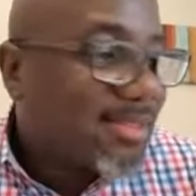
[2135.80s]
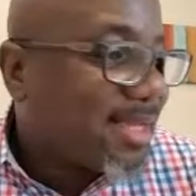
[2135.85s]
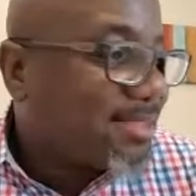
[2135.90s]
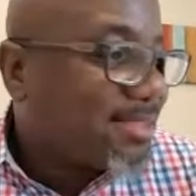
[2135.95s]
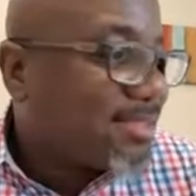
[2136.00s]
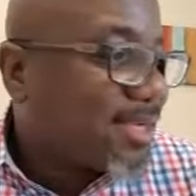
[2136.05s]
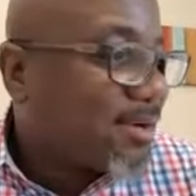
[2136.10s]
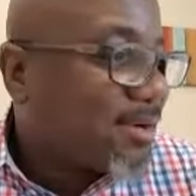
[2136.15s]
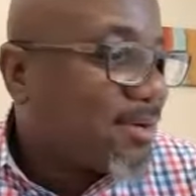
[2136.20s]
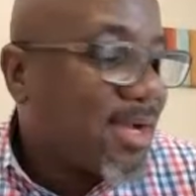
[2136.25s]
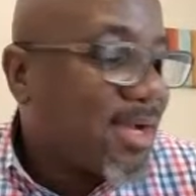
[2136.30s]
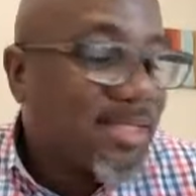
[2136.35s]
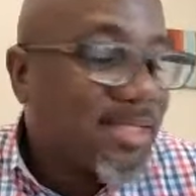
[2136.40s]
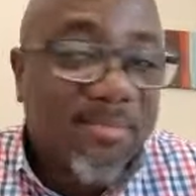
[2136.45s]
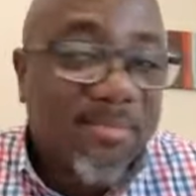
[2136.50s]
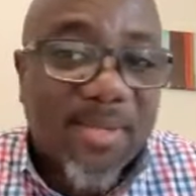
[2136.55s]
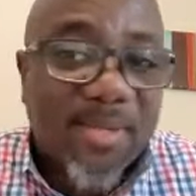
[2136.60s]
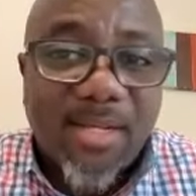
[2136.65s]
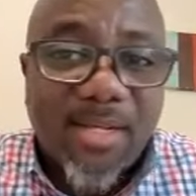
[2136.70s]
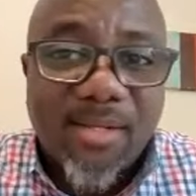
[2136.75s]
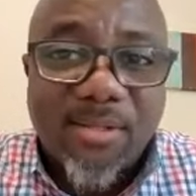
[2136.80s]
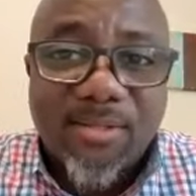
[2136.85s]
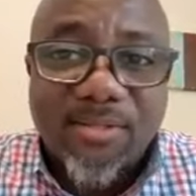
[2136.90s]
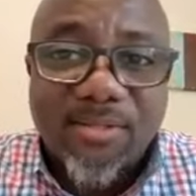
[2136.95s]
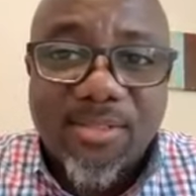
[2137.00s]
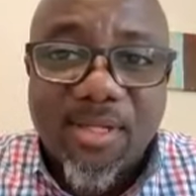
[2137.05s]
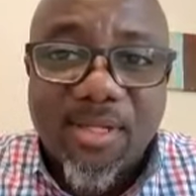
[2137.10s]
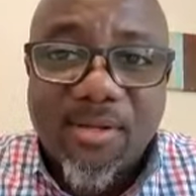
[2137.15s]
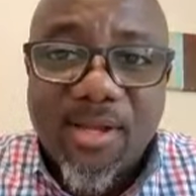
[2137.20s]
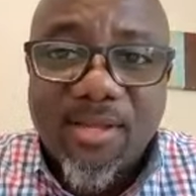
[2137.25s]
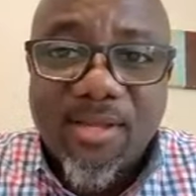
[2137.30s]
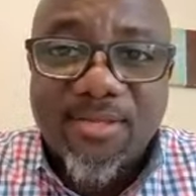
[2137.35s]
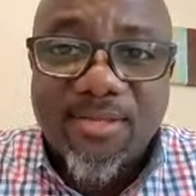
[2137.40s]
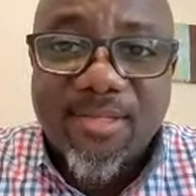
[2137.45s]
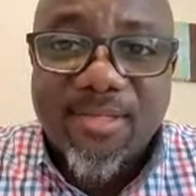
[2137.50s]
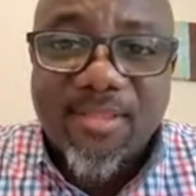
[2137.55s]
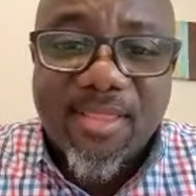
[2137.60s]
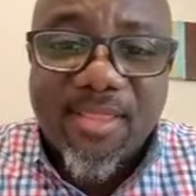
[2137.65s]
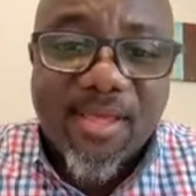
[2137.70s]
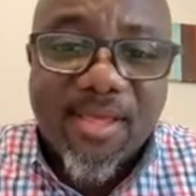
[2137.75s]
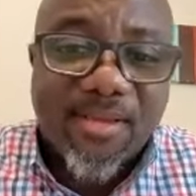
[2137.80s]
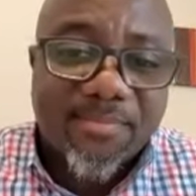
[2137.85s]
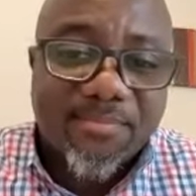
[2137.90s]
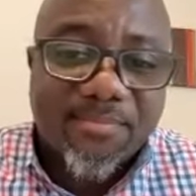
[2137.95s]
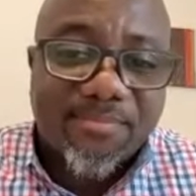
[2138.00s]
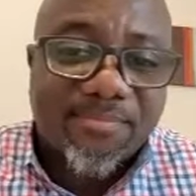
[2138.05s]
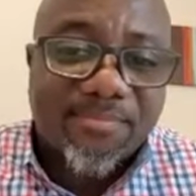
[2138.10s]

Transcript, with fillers: That's Segun Ajibade Are you still there?